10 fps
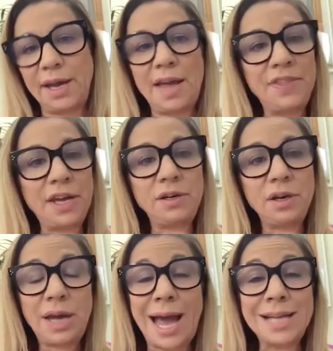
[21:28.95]
And
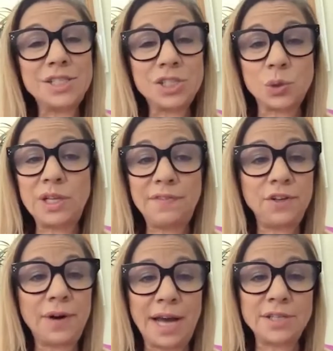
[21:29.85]
then at school, if
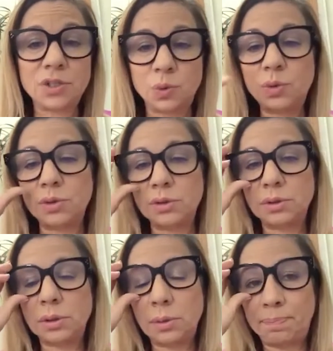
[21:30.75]
you're at school,